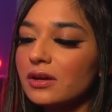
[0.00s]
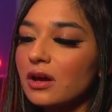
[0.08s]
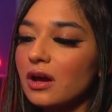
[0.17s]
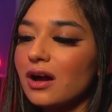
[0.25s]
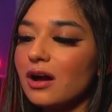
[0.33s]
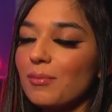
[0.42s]

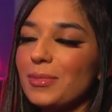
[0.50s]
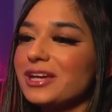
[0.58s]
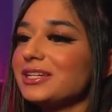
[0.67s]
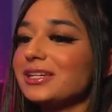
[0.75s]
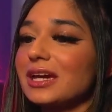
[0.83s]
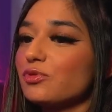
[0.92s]
but it
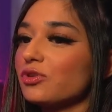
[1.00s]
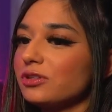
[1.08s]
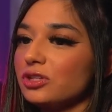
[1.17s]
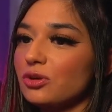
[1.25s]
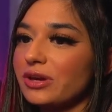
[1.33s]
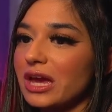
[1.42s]
didn't get approved in
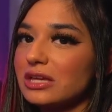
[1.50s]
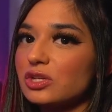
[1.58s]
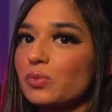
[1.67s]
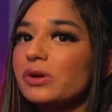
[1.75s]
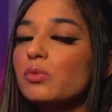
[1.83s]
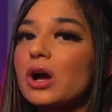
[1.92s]
the UK. So
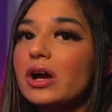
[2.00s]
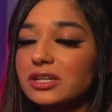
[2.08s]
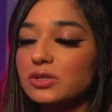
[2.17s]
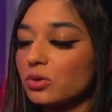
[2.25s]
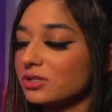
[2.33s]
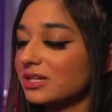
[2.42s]
we were working
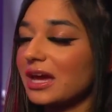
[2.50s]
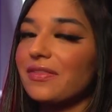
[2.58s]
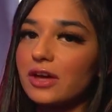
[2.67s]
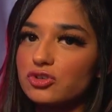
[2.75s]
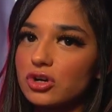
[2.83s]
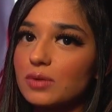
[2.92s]
towards getting
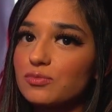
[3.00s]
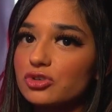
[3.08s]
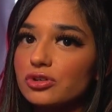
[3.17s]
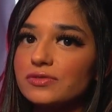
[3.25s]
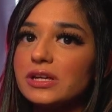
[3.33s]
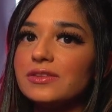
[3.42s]
that drug
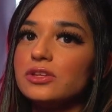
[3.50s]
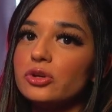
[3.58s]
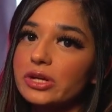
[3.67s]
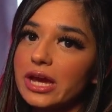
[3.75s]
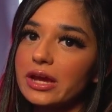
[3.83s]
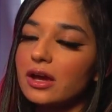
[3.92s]
approved in the
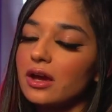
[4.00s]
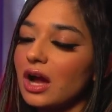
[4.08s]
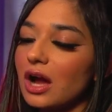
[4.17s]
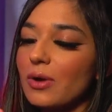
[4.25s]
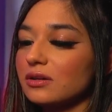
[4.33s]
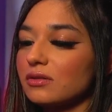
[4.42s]
UK.
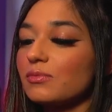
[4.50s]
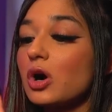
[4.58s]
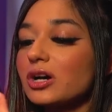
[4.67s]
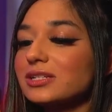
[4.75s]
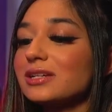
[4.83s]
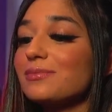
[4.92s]
I worked in
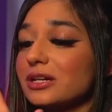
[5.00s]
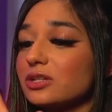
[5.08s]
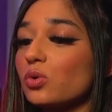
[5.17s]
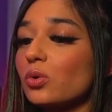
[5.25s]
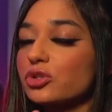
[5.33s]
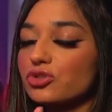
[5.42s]
marketing,
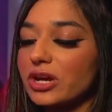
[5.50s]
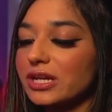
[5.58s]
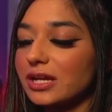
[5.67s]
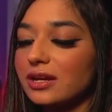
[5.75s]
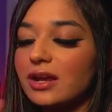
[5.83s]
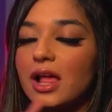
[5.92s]
medical, and
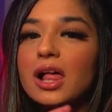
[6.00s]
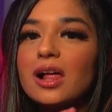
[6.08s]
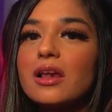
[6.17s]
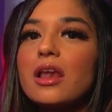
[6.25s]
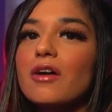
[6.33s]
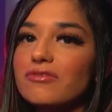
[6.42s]
training.
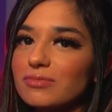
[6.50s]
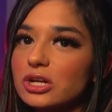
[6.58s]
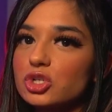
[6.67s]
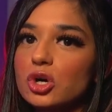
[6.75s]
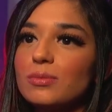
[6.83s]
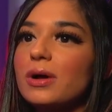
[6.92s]
Loved my
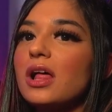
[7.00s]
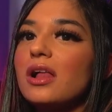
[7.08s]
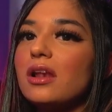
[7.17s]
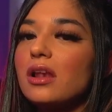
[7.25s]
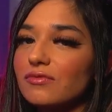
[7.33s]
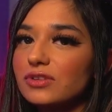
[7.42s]
job,
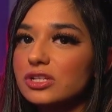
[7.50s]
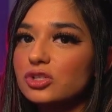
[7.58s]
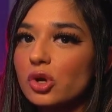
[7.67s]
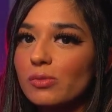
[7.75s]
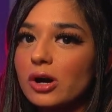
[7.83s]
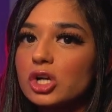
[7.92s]
loved it
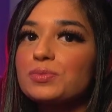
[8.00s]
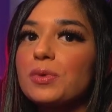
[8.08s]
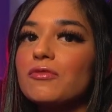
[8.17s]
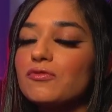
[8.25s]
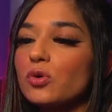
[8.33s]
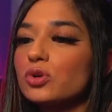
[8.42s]
so much. But
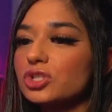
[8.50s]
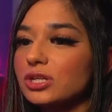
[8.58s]
unfortunately,